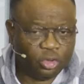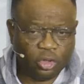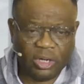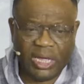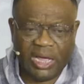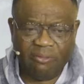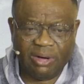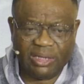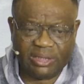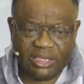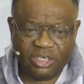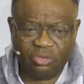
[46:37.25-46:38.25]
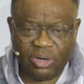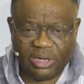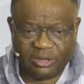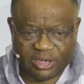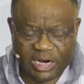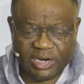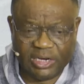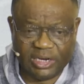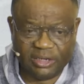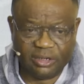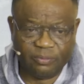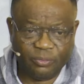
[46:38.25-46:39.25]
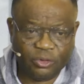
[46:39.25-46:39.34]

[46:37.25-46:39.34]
Don't ever think you are stranded.